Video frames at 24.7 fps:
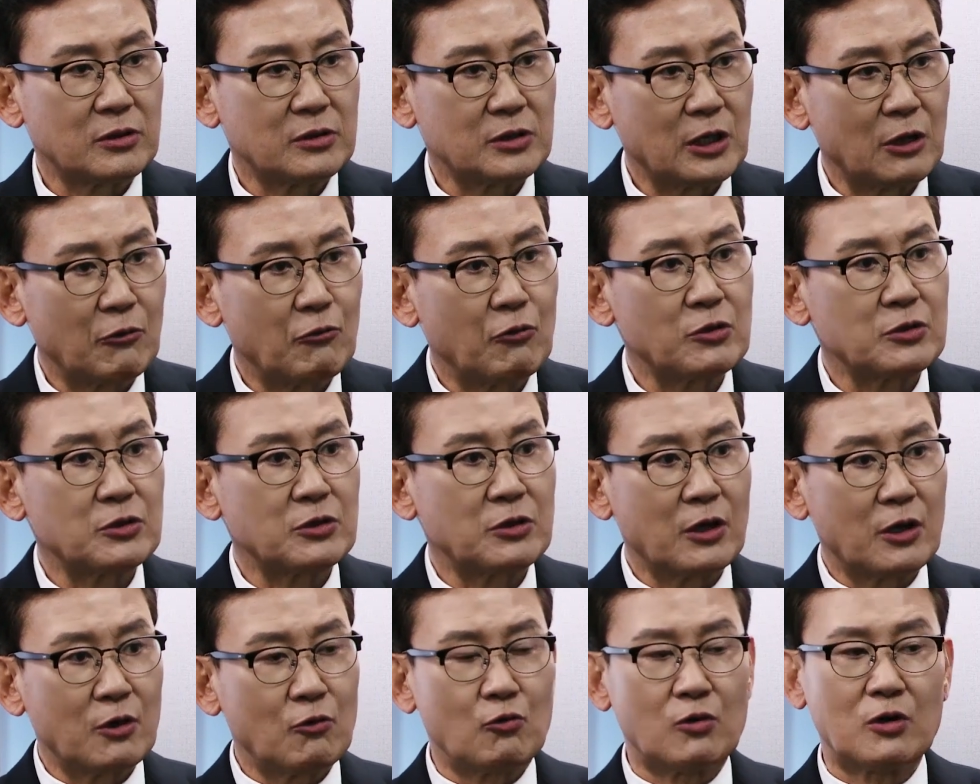there
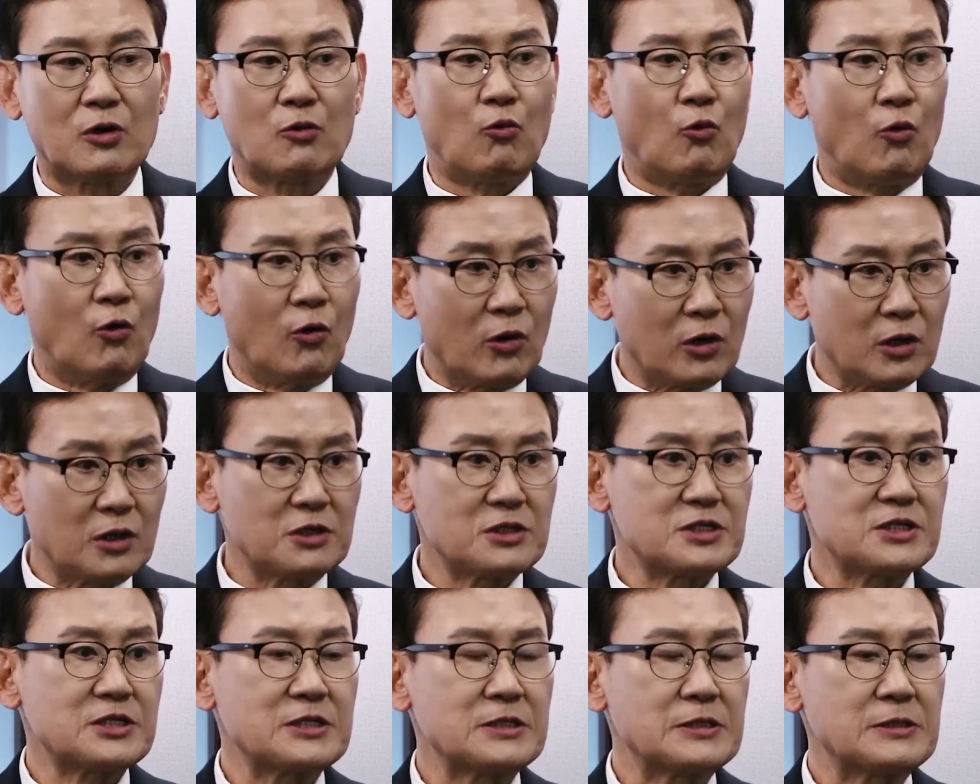were
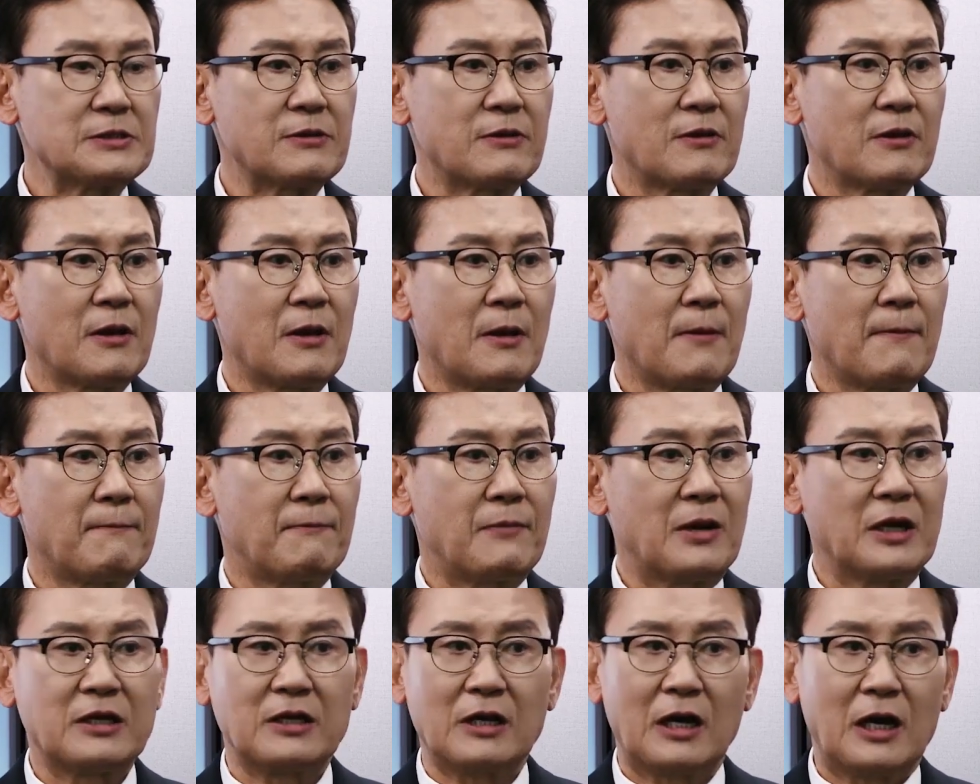wars
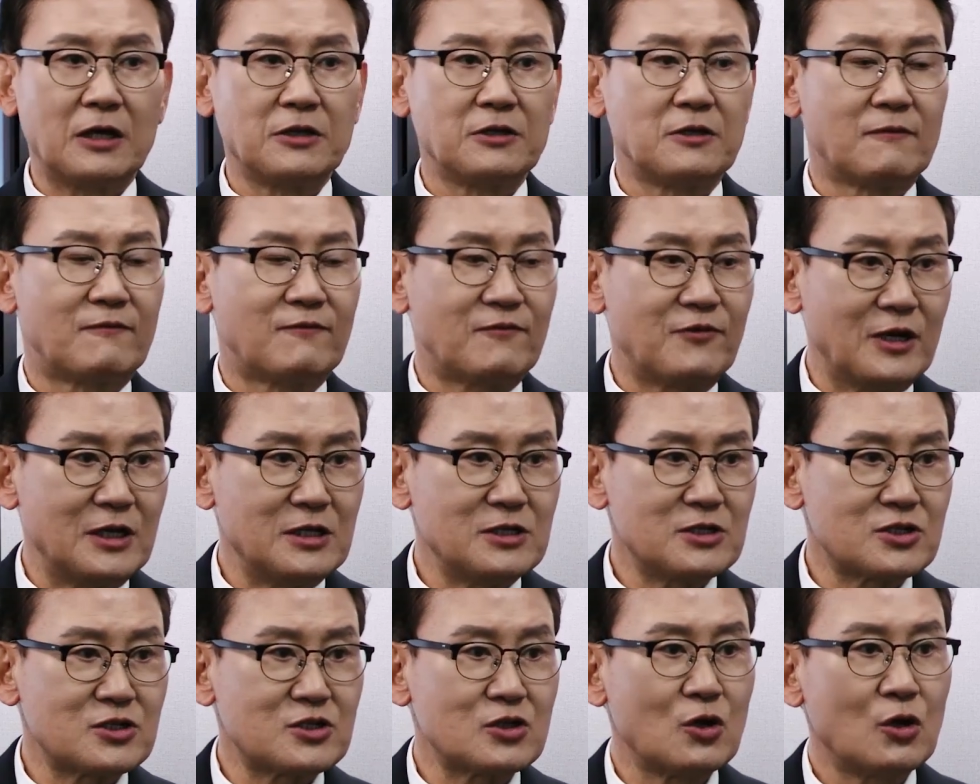by either
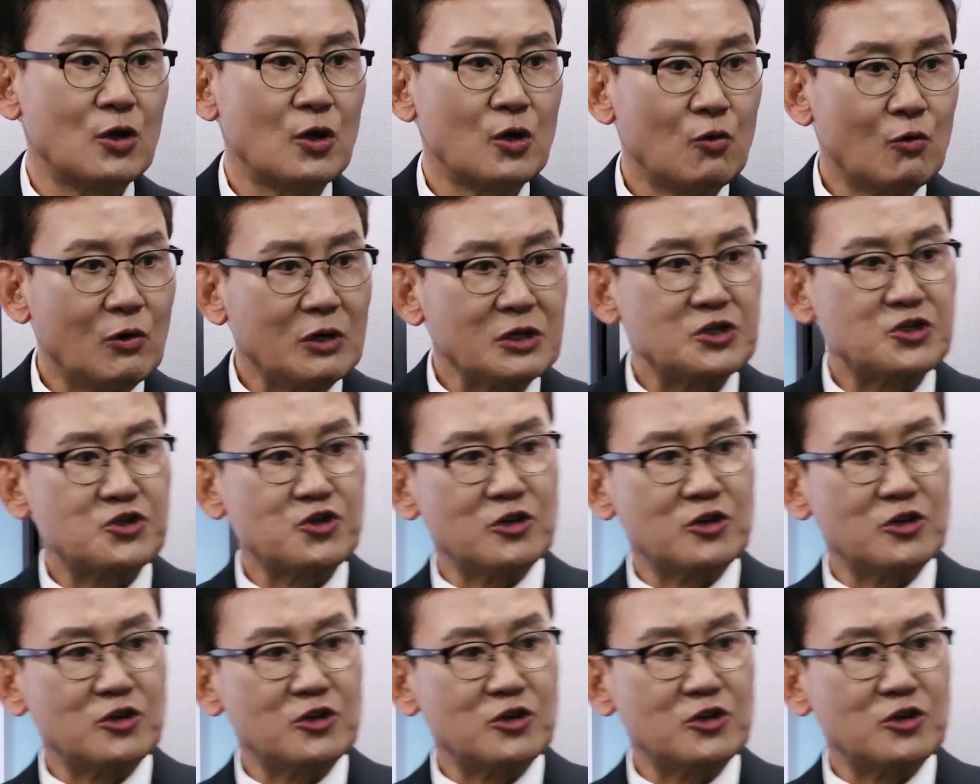France or